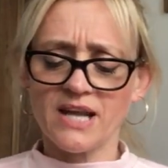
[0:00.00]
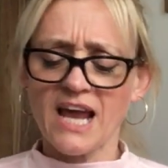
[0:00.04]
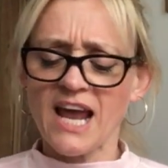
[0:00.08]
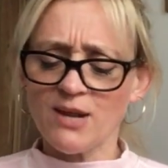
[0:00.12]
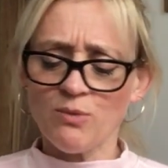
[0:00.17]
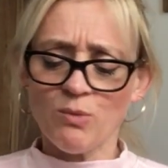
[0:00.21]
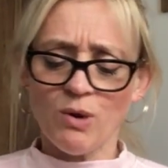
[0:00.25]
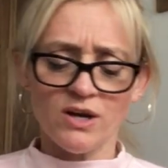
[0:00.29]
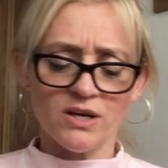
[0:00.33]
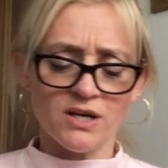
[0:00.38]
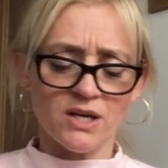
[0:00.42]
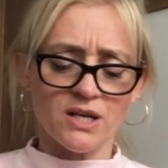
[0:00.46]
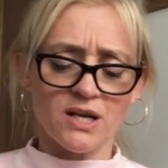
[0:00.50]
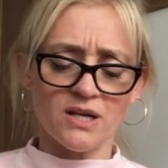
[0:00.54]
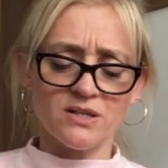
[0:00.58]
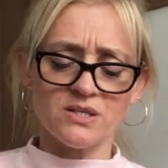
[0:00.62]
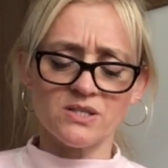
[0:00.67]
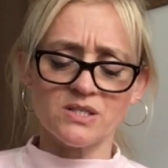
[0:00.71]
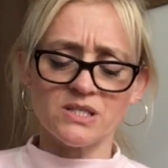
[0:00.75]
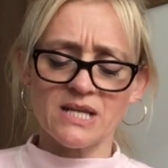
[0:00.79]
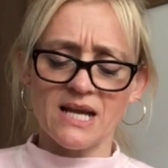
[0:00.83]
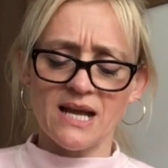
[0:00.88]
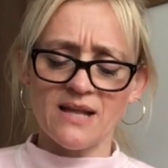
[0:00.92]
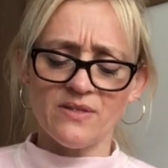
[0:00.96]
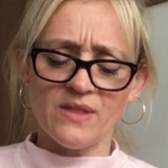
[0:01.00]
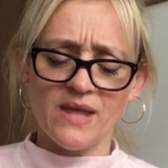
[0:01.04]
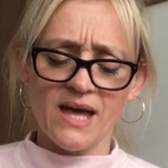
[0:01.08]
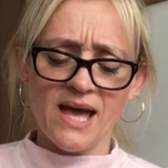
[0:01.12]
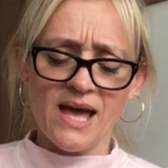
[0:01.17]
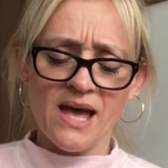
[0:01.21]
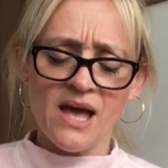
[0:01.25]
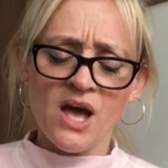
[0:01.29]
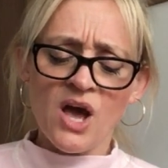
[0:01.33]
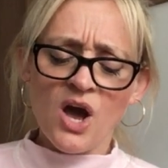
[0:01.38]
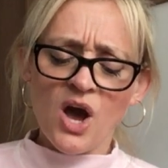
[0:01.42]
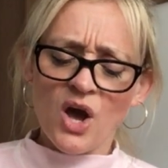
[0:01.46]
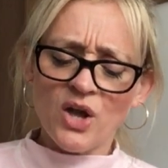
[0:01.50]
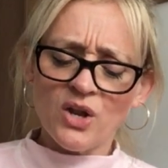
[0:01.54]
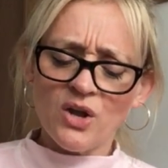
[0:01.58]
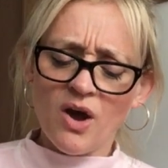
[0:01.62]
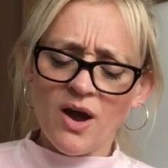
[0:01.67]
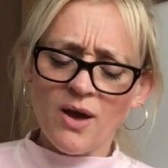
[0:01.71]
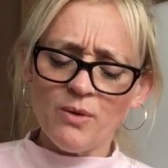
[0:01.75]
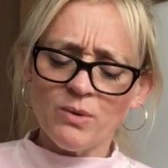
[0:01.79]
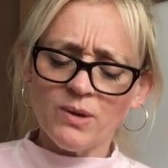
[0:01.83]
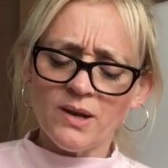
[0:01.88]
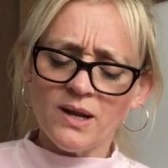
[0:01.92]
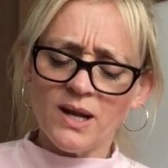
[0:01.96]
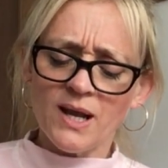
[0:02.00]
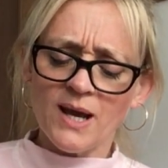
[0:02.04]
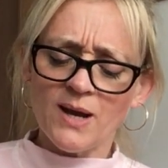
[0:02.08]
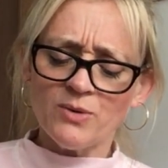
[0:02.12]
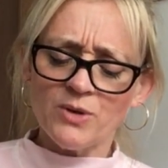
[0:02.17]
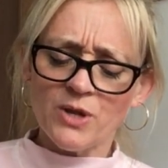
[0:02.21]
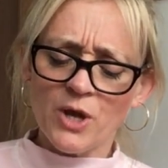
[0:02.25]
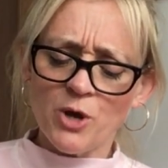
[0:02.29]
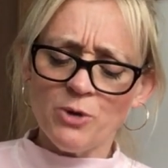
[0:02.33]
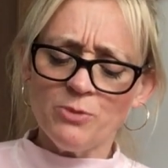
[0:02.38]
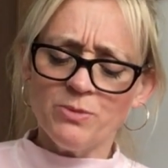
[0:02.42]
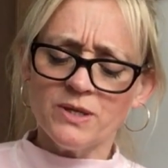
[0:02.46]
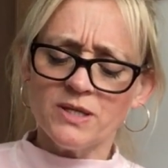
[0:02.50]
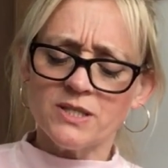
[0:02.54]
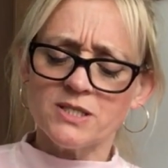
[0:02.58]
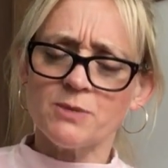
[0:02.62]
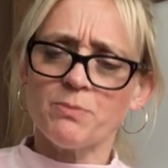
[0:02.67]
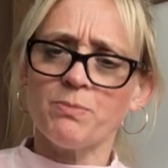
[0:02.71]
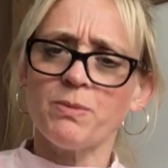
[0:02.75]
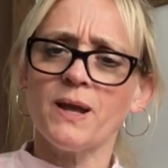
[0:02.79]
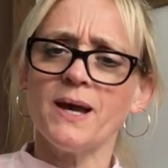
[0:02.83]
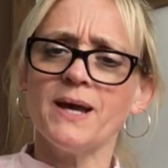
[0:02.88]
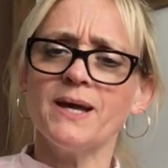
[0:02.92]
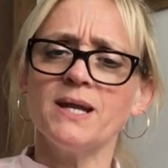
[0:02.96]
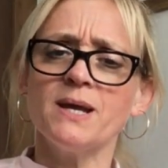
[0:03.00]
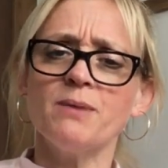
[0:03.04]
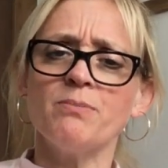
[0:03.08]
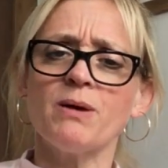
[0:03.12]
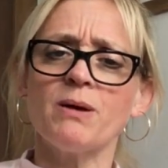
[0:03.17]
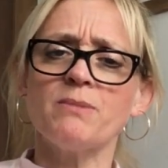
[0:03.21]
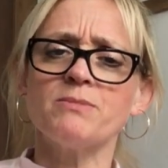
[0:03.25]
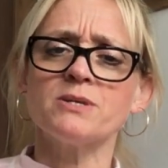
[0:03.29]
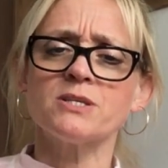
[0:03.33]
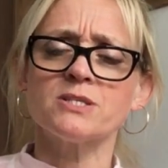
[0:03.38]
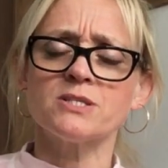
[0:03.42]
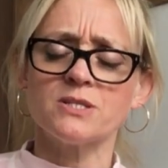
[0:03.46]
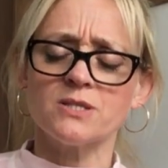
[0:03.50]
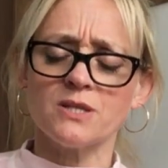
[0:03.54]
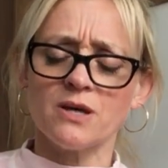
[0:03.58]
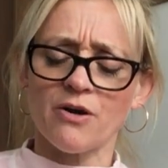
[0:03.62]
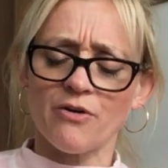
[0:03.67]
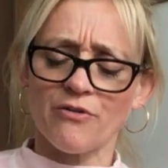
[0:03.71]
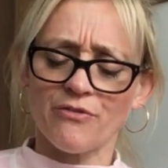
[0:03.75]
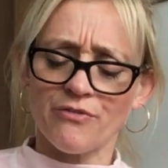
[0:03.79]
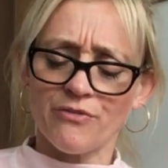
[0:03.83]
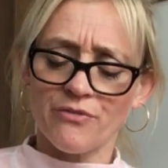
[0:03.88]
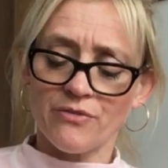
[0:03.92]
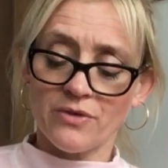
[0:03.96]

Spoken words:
"Anyone can understand that, and I will allow nobody to play in it but myself."